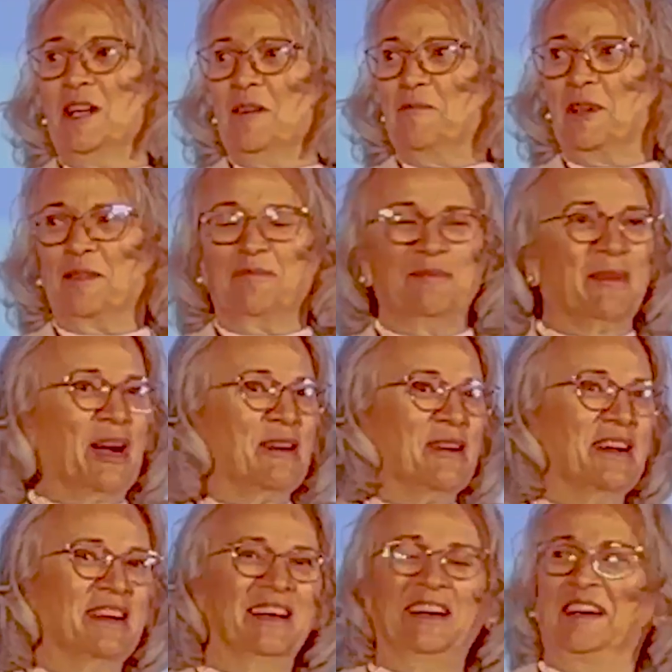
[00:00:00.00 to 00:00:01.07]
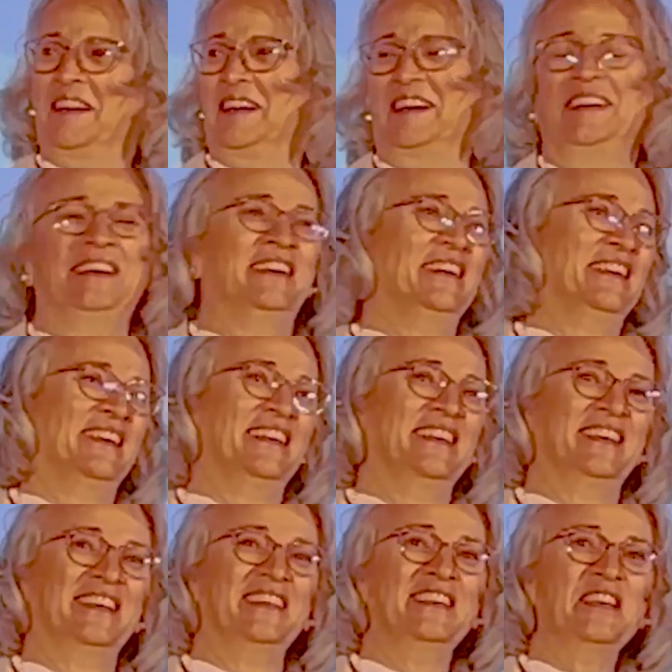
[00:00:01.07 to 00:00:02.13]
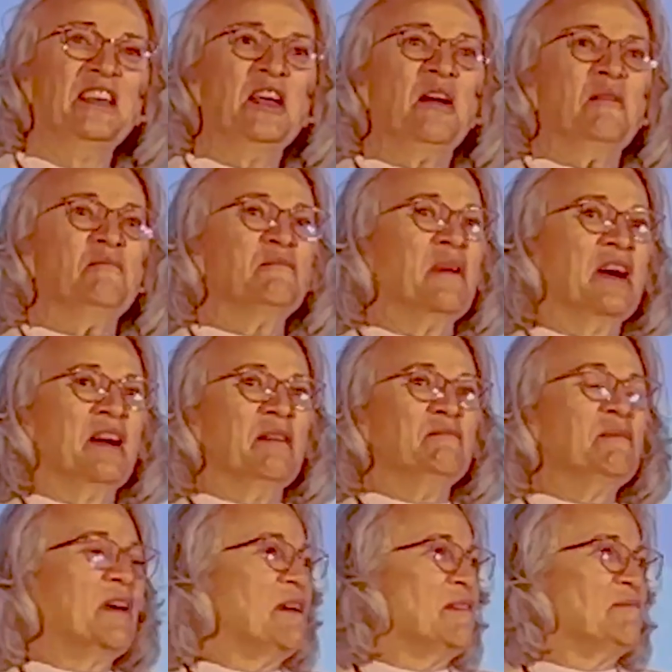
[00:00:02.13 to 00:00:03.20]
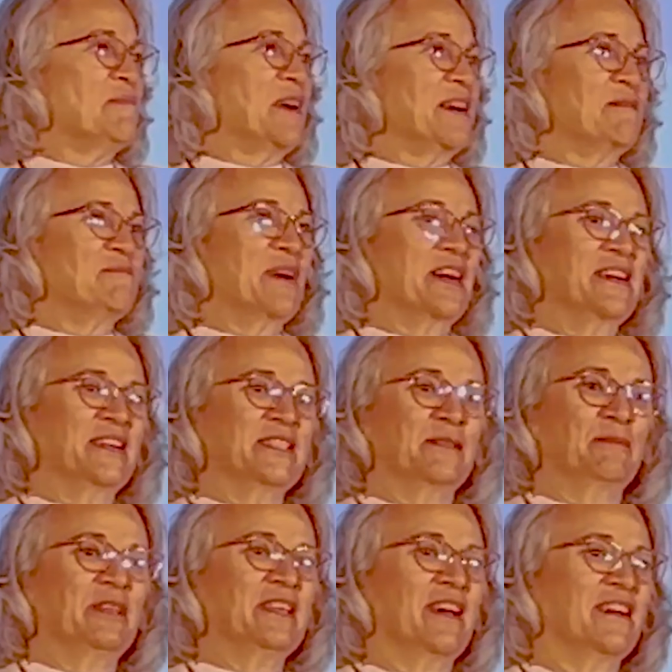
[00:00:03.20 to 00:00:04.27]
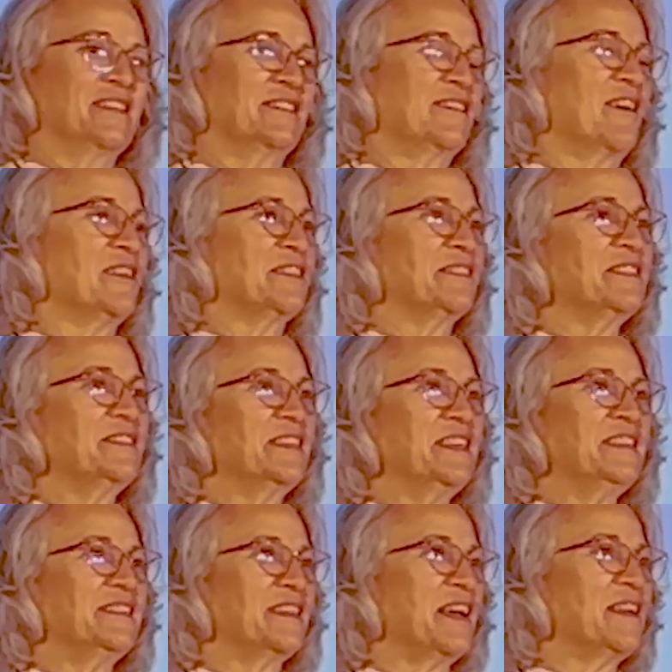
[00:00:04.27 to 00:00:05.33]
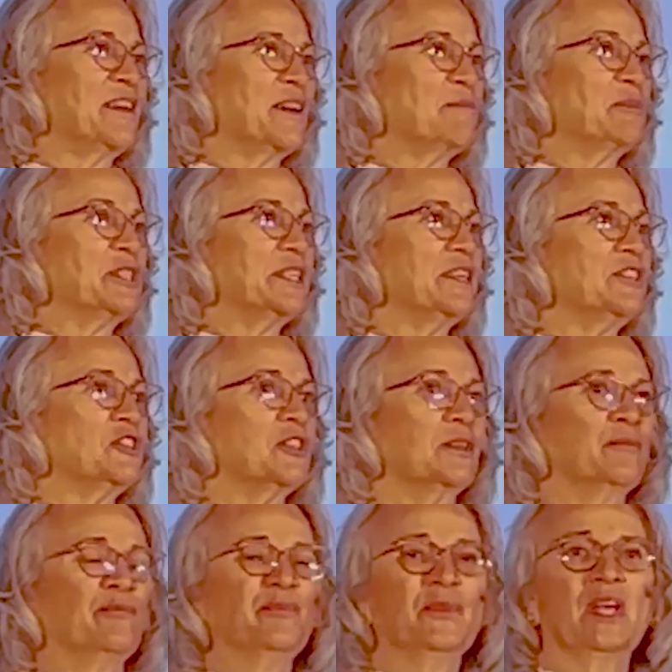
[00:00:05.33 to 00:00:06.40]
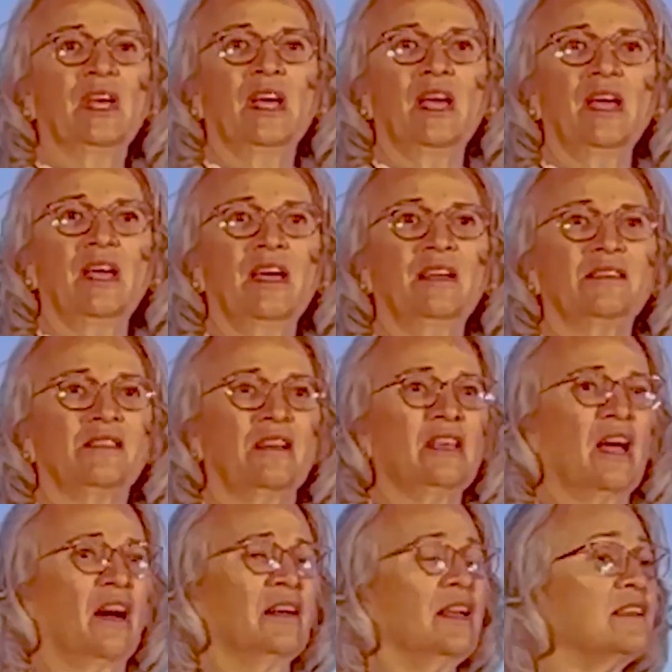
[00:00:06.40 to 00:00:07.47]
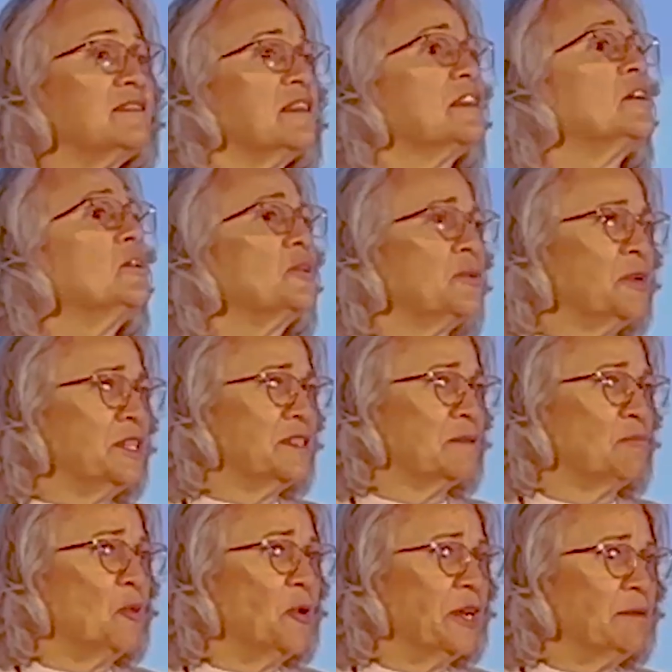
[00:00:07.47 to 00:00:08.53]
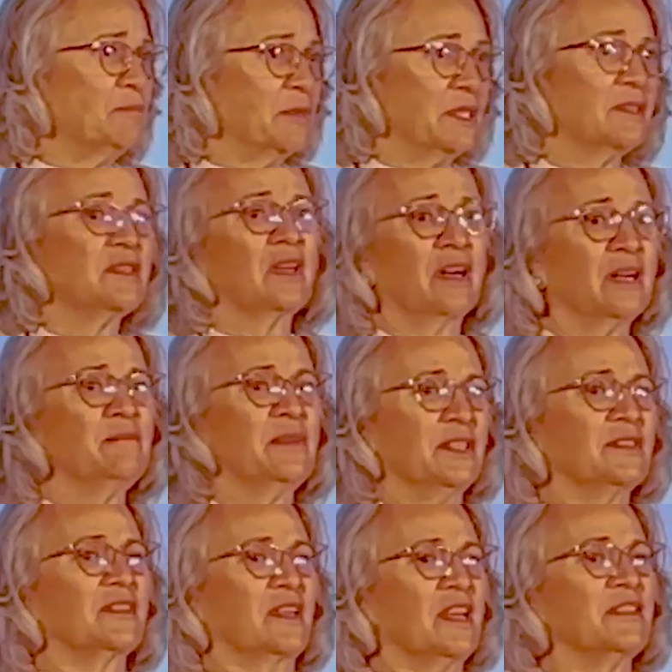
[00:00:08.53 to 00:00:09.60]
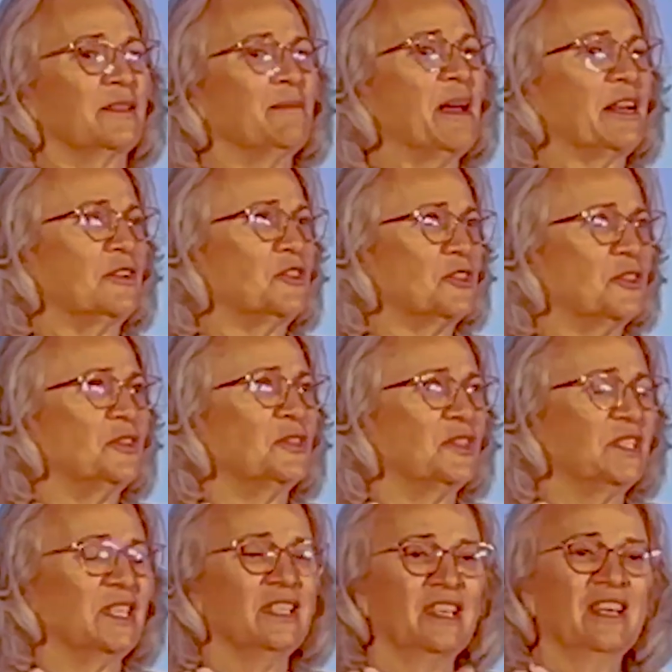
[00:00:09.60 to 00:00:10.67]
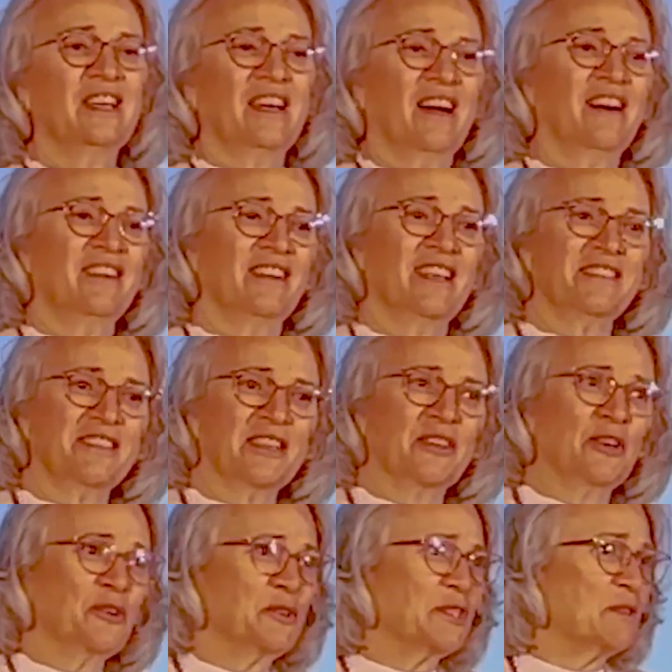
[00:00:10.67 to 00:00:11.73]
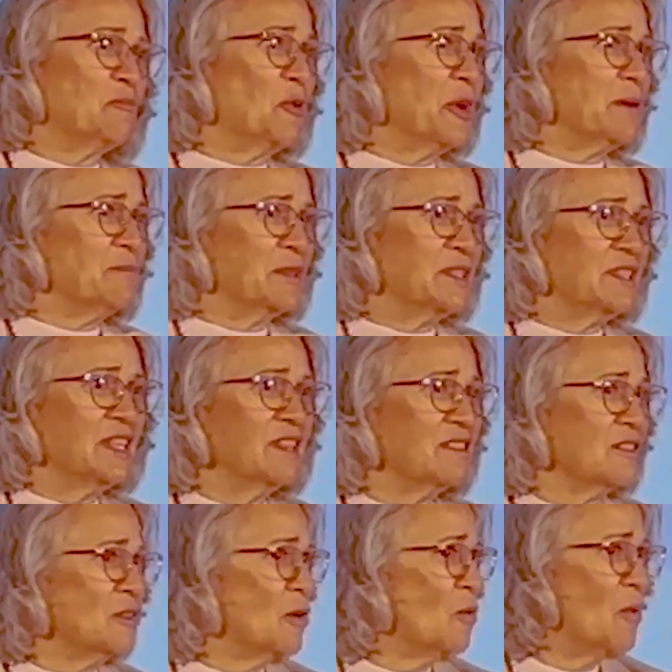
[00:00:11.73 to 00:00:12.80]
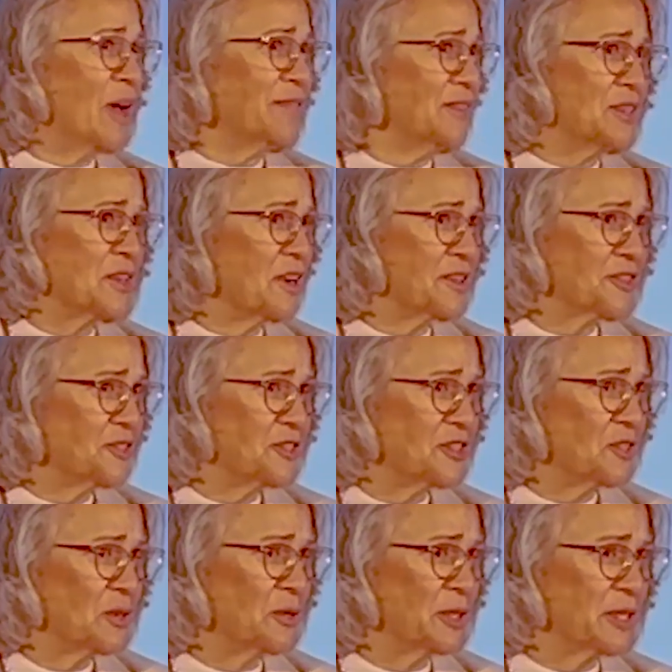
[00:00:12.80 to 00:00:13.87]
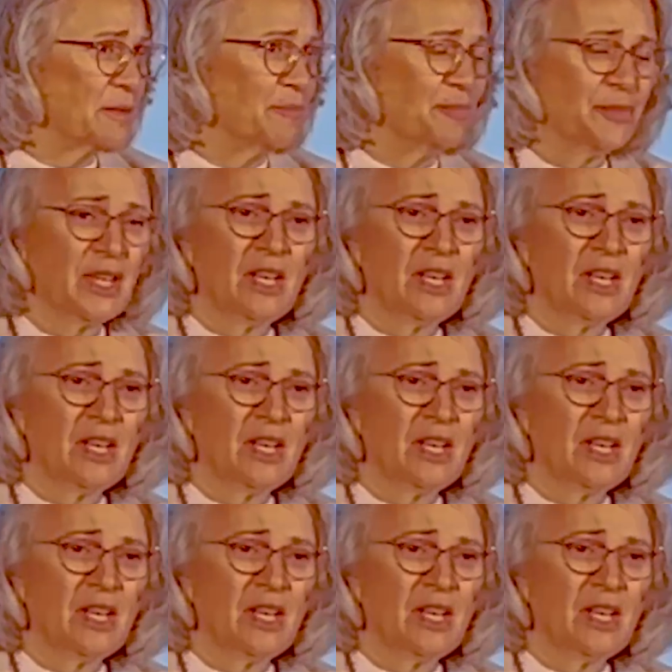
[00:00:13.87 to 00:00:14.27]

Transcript: I love stories. Stories are so much better than just. My husband has heart disease and hypertension, and unless I go to his appointments, I'm his case manager, you see. Unless I go to his appointments, he doesn't know what the doctor's told him.